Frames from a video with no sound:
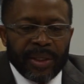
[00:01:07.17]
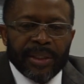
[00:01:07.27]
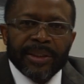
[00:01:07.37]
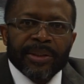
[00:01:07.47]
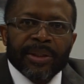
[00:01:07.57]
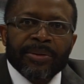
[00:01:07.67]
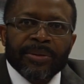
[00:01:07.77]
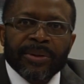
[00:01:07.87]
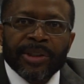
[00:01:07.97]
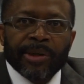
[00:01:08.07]
uh, you
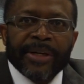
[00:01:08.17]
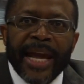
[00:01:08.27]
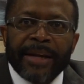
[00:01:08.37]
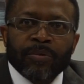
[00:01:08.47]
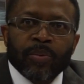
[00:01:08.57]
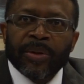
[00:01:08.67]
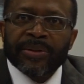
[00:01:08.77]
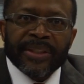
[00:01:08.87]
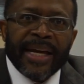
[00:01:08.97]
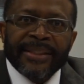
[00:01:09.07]
know, your net
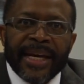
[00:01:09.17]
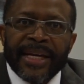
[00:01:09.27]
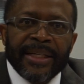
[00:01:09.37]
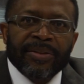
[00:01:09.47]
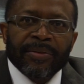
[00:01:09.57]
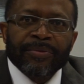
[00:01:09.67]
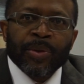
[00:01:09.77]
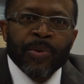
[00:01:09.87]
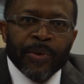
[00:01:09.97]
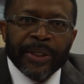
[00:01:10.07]
worth at the age of
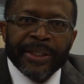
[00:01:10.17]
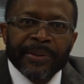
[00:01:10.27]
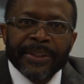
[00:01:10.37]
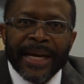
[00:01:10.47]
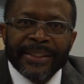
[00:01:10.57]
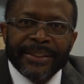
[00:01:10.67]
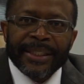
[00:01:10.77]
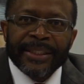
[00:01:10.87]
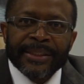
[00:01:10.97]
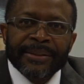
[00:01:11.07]
20 or
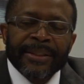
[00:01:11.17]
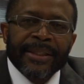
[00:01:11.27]
19.